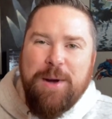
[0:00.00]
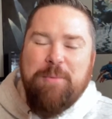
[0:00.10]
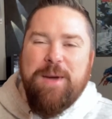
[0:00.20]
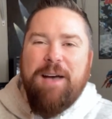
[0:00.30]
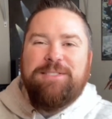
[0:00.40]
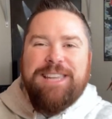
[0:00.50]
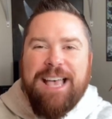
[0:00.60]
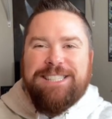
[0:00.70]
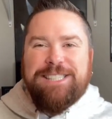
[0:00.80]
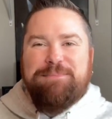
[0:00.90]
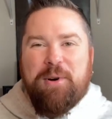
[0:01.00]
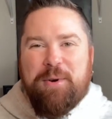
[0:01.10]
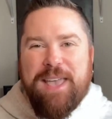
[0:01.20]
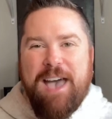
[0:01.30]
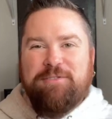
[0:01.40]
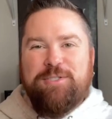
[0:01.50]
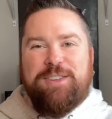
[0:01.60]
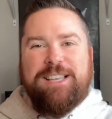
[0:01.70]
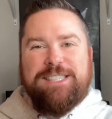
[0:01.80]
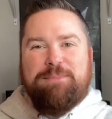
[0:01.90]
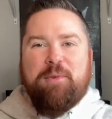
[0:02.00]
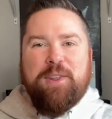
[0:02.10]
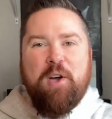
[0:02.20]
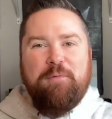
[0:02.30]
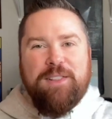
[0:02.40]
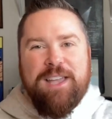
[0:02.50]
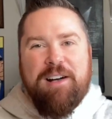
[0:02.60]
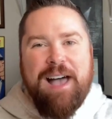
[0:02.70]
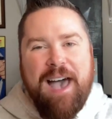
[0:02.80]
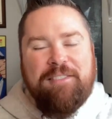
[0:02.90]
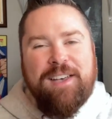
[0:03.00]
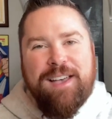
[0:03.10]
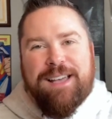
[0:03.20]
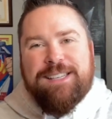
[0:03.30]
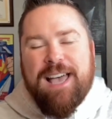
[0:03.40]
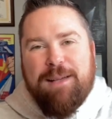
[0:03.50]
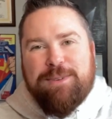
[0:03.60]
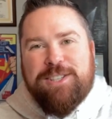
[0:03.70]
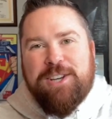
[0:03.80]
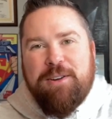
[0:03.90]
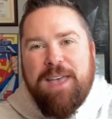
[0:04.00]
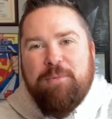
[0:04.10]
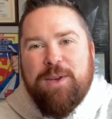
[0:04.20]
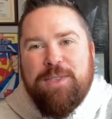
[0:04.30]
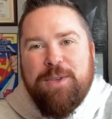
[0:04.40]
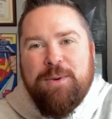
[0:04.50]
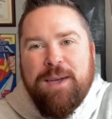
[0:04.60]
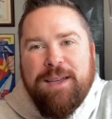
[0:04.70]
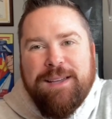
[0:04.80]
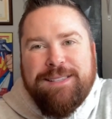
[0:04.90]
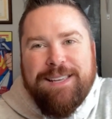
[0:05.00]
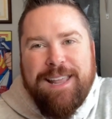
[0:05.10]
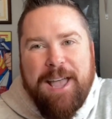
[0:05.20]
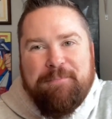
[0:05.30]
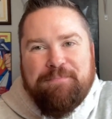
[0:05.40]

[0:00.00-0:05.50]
And we have testimony after testimony. Hopefully, I'll have time to share that with you today.